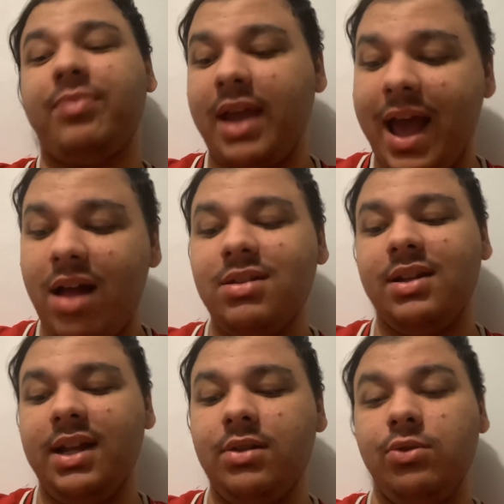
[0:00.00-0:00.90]
How did
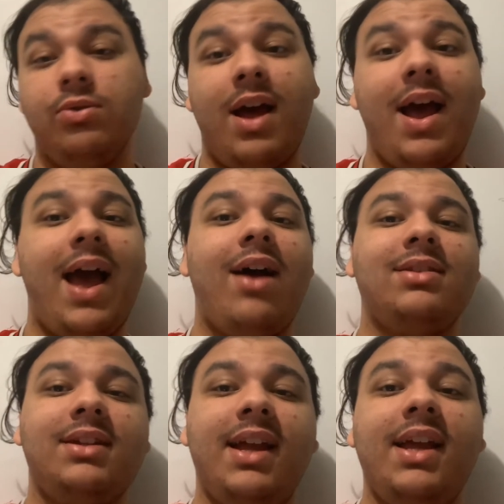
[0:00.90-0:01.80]
he do that? How
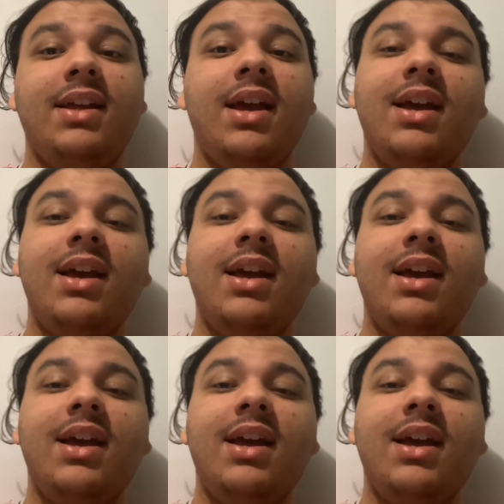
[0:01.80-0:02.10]
did he